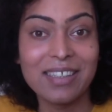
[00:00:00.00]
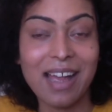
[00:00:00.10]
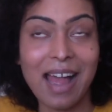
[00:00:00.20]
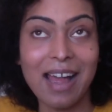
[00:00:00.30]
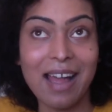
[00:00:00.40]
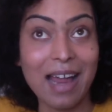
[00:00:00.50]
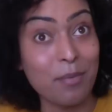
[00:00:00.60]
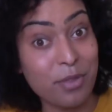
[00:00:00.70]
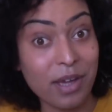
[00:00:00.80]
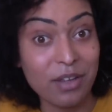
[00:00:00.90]
I'm
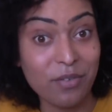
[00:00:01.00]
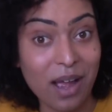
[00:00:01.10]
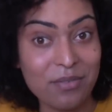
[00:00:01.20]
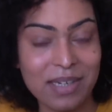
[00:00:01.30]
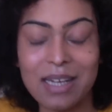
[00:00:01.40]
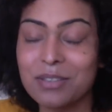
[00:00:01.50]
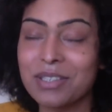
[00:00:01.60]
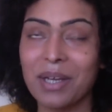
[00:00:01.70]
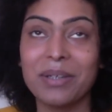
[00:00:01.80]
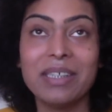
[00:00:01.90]
35 now,
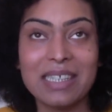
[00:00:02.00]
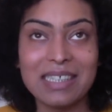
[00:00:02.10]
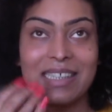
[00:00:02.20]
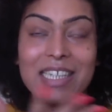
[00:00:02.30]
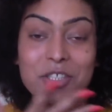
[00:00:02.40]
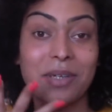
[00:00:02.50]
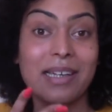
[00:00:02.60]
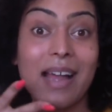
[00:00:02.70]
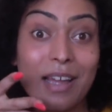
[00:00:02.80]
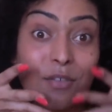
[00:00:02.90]
so literally
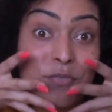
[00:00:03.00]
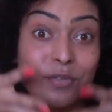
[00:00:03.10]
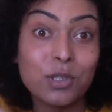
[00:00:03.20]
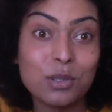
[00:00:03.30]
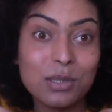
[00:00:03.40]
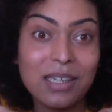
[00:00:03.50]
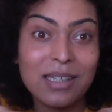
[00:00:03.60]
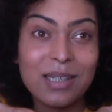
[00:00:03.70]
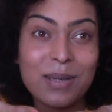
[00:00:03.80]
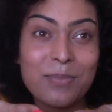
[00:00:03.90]
I had a full
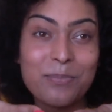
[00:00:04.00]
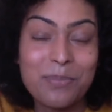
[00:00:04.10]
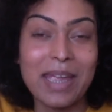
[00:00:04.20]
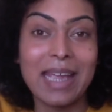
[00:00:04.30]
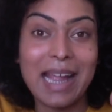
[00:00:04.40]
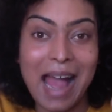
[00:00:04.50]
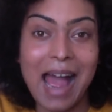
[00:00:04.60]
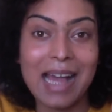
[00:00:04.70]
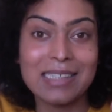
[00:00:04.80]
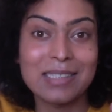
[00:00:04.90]
big
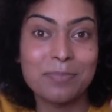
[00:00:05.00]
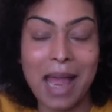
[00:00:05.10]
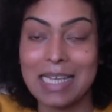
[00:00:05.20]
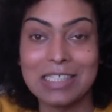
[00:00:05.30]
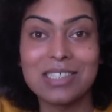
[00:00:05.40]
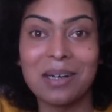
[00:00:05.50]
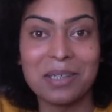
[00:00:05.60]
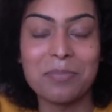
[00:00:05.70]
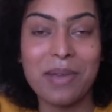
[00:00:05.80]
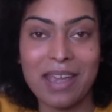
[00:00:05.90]
ass
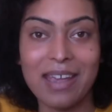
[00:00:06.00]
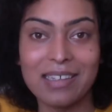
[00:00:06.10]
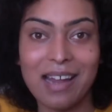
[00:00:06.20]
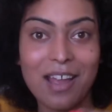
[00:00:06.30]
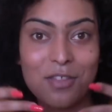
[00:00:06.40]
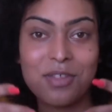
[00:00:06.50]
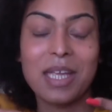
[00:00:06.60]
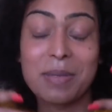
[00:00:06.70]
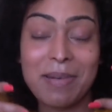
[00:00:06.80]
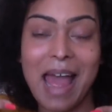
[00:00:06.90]
Pakistani beard, like
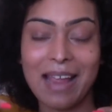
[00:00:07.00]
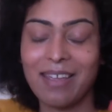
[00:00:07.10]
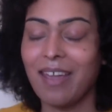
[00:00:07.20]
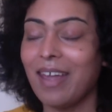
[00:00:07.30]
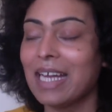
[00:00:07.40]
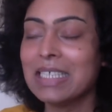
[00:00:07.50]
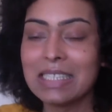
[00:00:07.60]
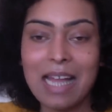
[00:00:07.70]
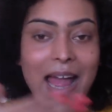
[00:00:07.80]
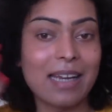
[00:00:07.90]
thick black hair,
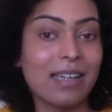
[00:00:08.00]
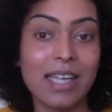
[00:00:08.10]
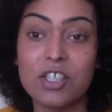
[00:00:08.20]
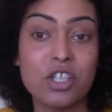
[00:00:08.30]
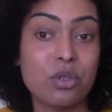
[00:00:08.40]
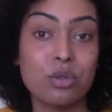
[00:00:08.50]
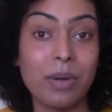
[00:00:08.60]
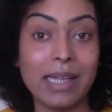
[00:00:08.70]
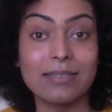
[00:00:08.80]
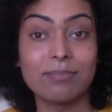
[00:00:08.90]
and it just all
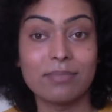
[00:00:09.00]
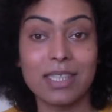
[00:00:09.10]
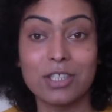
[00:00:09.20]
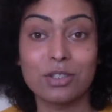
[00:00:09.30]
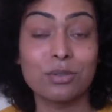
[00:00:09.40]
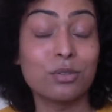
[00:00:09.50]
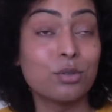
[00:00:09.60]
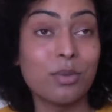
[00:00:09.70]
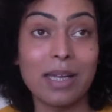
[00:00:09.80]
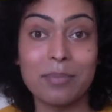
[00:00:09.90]
went. It just
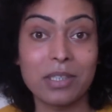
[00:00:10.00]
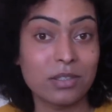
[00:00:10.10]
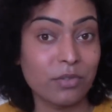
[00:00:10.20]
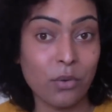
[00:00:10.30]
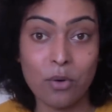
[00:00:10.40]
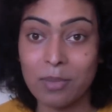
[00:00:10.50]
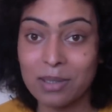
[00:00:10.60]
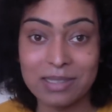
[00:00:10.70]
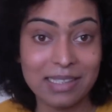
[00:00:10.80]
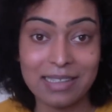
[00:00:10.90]
all went because of the
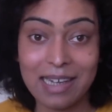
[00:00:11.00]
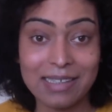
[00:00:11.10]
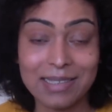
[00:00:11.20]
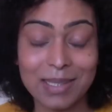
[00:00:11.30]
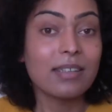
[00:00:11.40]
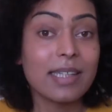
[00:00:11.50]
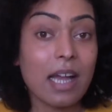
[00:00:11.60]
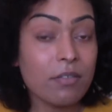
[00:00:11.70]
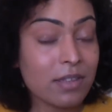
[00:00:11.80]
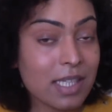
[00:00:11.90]
hormones and laser. The
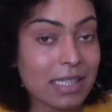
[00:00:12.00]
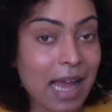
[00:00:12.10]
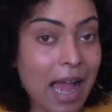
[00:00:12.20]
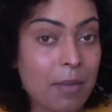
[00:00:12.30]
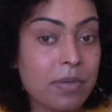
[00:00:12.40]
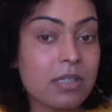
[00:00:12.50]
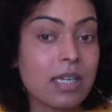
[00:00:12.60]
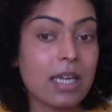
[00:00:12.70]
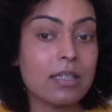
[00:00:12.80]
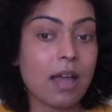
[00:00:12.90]
other thing that happened
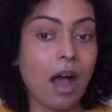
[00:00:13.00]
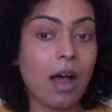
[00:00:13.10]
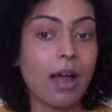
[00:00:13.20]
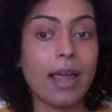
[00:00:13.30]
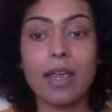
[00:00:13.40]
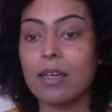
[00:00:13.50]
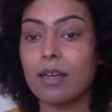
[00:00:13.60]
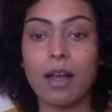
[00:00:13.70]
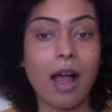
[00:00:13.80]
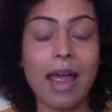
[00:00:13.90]
is I
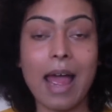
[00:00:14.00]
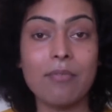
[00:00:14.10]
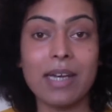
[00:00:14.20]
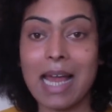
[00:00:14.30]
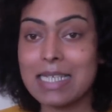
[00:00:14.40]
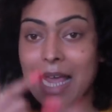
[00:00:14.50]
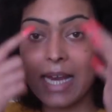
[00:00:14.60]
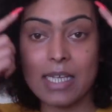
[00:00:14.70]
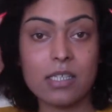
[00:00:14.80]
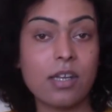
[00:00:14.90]
haven't had
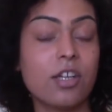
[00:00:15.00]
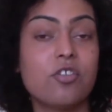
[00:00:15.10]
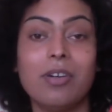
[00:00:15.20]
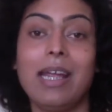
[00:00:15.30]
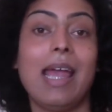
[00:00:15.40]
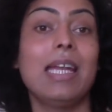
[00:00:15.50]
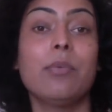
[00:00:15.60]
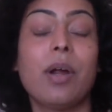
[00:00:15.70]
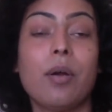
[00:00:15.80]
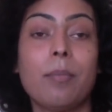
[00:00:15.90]
any surgery
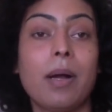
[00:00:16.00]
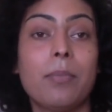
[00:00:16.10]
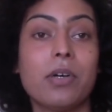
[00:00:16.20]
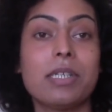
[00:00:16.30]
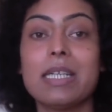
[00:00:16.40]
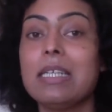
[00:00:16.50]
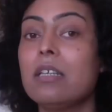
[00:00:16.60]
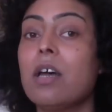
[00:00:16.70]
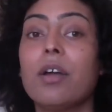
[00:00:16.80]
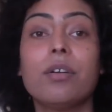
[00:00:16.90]
anywhere on my body,
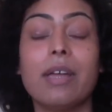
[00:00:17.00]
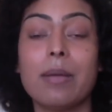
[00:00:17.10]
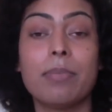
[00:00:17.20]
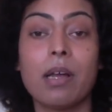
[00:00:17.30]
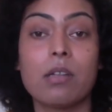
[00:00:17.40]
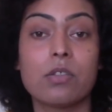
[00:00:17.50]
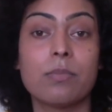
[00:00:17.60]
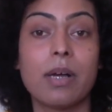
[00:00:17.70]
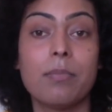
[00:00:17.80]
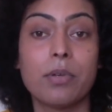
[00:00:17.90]
no implants on
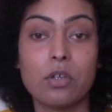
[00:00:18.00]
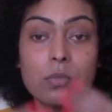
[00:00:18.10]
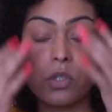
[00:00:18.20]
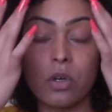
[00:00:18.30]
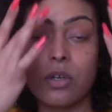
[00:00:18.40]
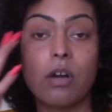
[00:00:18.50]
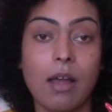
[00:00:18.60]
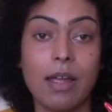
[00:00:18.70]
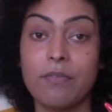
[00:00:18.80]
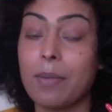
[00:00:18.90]
my boobs or no
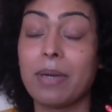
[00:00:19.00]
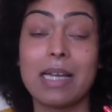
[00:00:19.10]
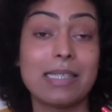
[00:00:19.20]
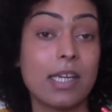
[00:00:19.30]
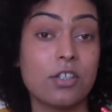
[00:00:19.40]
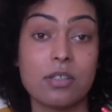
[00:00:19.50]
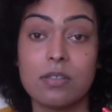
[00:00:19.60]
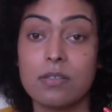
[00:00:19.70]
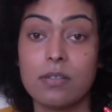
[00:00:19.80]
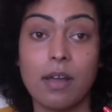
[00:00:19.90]

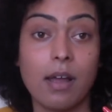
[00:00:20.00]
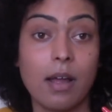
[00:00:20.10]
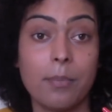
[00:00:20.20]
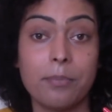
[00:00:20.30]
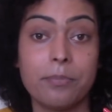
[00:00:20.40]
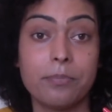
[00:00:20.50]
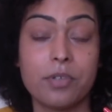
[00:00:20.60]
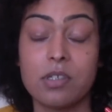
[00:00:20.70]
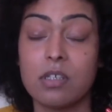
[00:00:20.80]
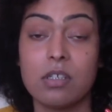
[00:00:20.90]
effeminization
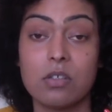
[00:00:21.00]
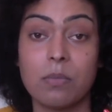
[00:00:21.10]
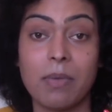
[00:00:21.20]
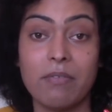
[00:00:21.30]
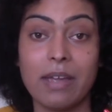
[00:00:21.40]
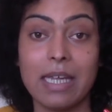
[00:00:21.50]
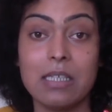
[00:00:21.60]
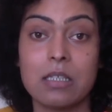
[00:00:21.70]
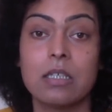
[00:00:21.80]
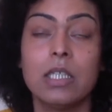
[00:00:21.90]
procedures on my
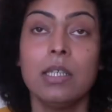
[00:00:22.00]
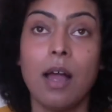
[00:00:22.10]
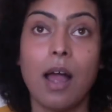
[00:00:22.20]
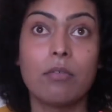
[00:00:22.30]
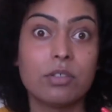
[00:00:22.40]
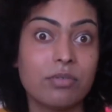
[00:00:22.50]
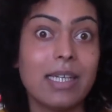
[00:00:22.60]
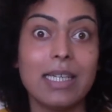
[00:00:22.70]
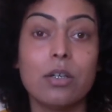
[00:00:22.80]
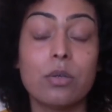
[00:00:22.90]
face. I was
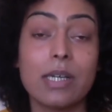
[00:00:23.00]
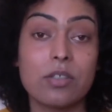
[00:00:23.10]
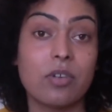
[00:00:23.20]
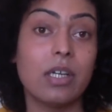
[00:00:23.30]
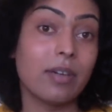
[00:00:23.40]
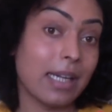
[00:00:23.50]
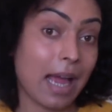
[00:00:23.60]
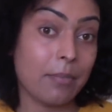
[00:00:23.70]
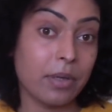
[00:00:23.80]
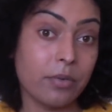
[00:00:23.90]
really, always really, really
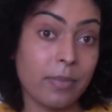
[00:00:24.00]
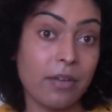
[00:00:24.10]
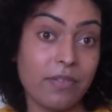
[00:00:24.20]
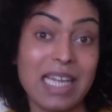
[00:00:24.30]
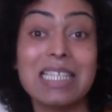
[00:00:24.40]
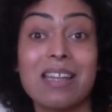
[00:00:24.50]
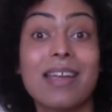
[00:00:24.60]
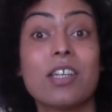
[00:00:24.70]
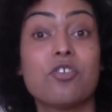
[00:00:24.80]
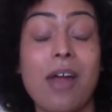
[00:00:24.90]
happy with my face,
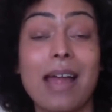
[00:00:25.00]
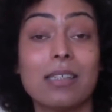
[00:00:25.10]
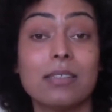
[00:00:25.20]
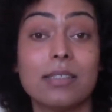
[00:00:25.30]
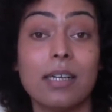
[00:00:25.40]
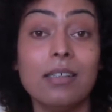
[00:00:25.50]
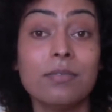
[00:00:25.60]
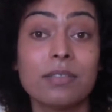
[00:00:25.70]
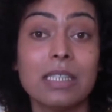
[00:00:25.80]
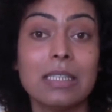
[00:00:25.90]
like in drag and
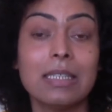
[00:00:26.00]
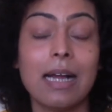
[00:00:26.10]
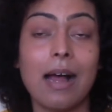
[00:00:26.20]
stuff.